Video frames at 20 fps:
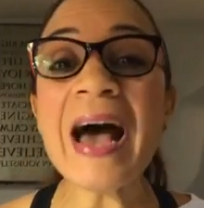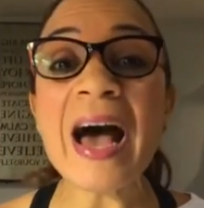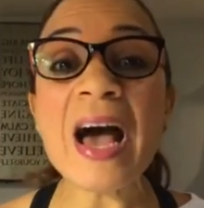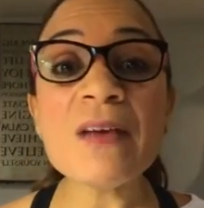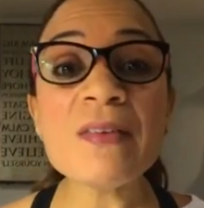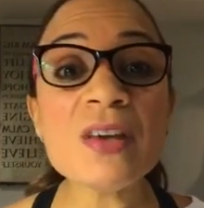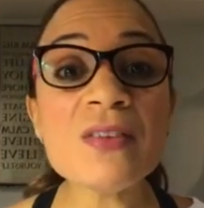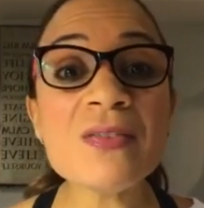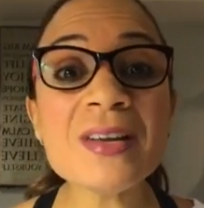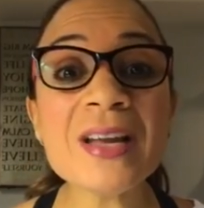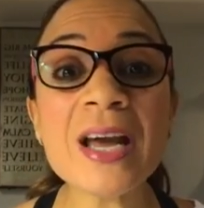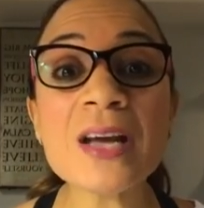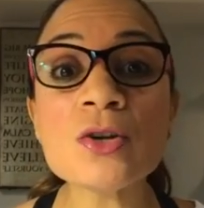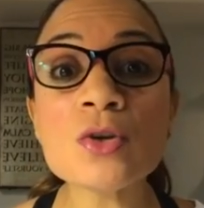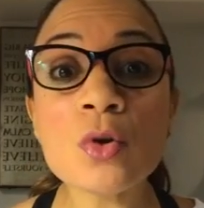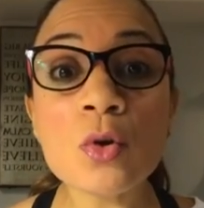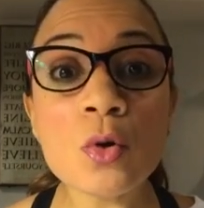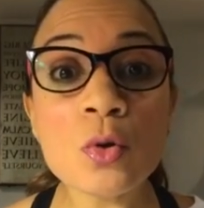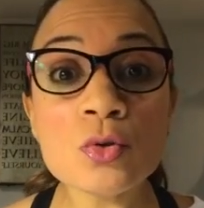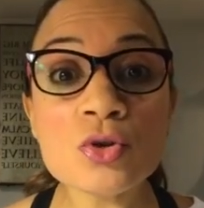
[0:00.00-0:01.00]
I've even
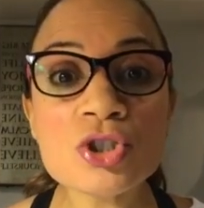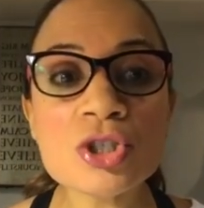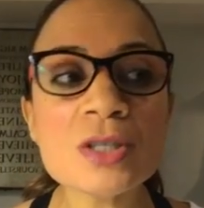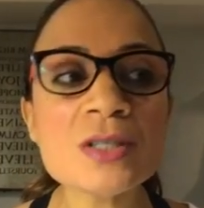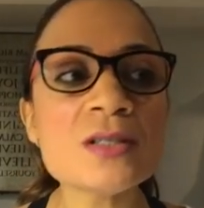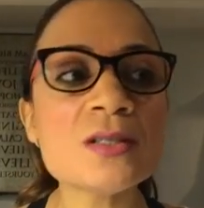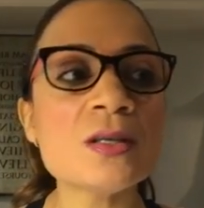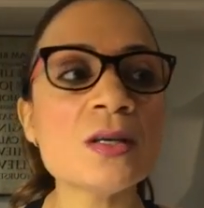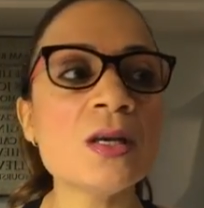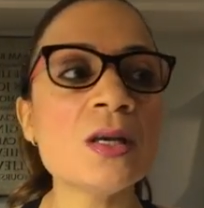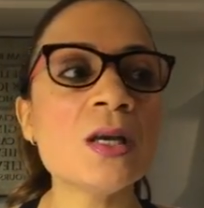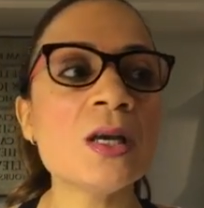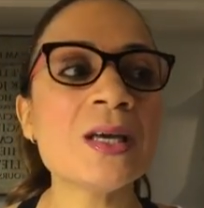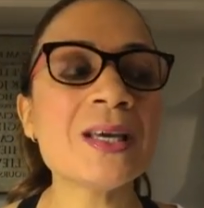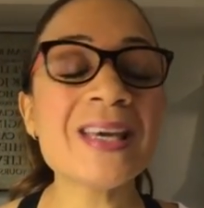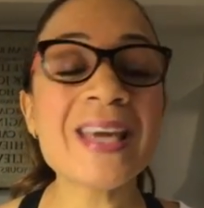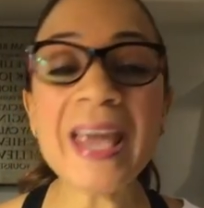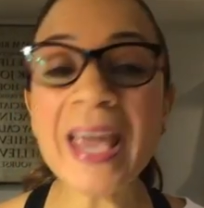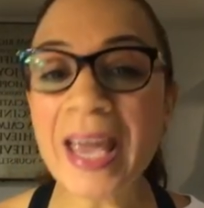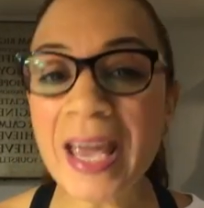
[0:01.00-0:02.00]
had coaches
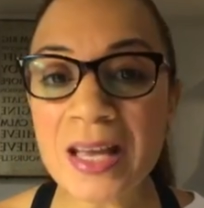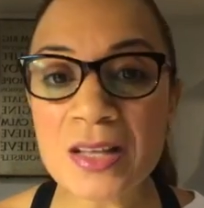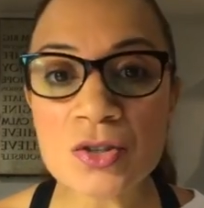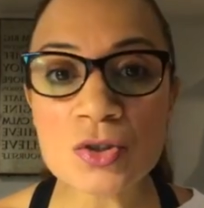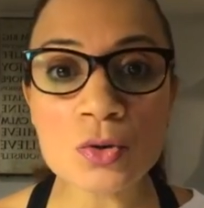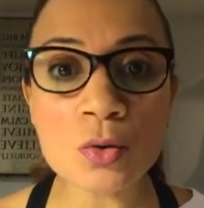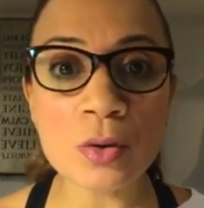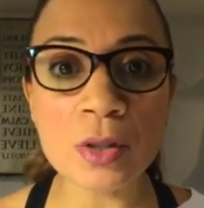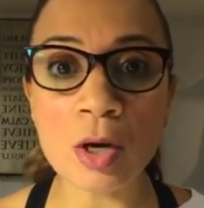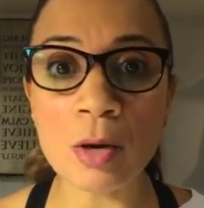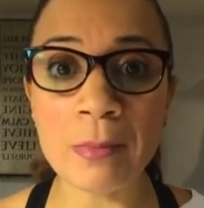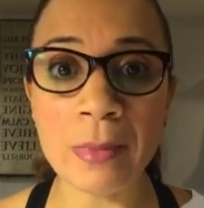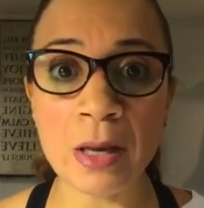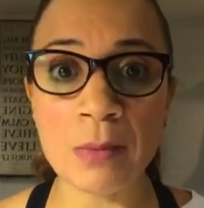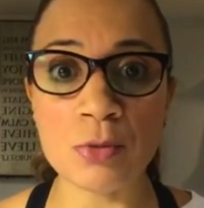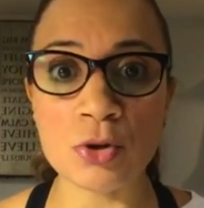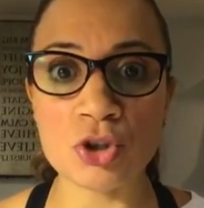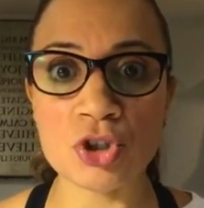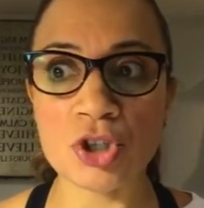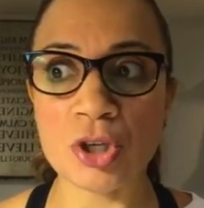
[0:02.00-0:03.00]
cancel their
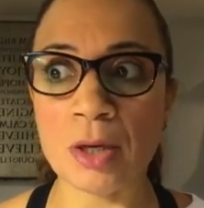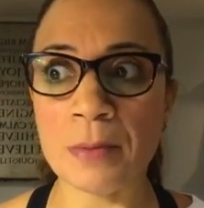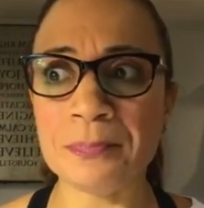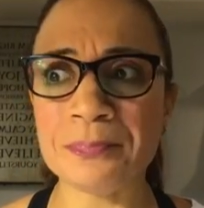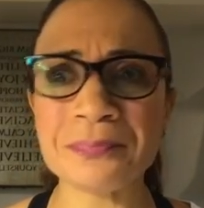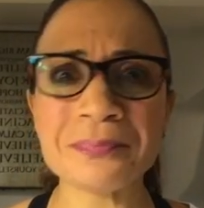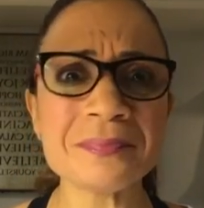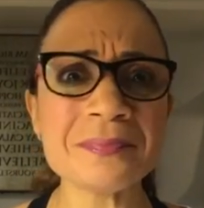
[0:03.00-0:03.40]
membership